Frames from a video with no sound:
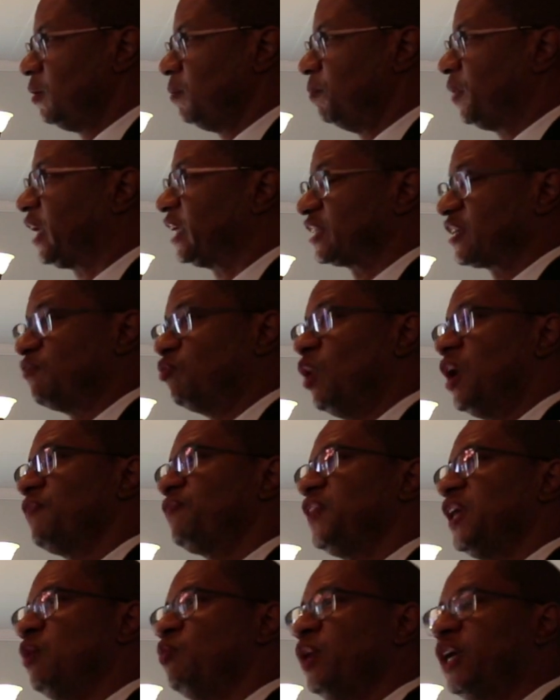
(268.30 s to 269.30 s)
because of
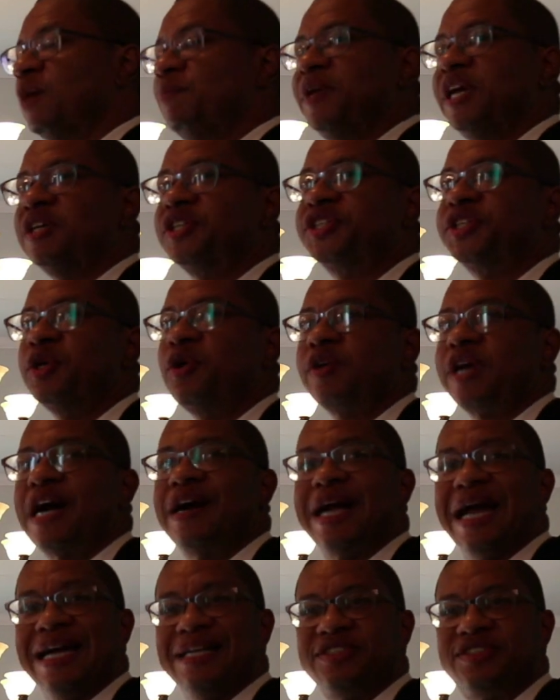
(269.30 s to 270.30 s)
one thing we can be assured,
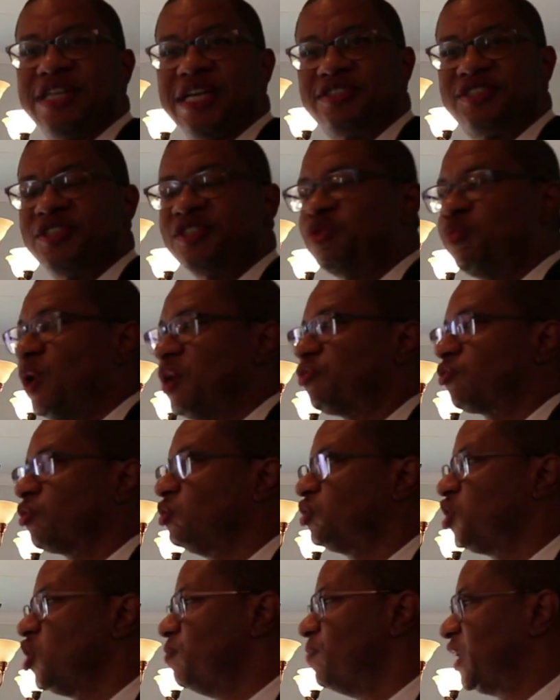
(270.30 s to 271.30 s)
our ancestors went
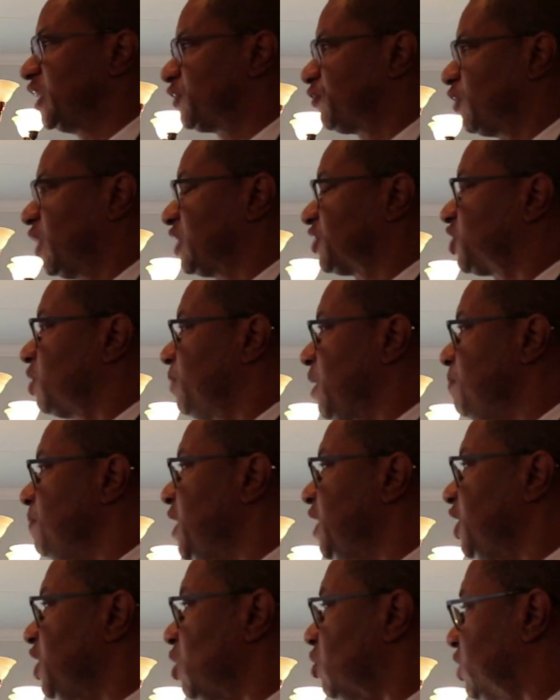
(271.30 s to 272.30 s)
through too much for us to be
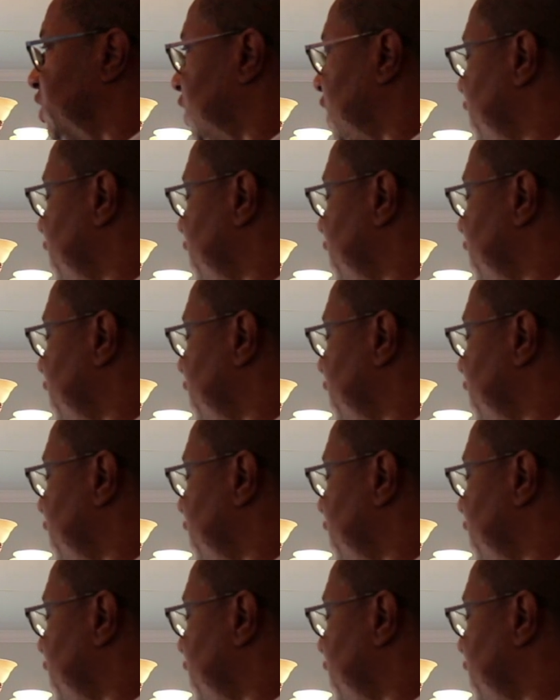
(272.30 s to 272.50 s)
mediocre,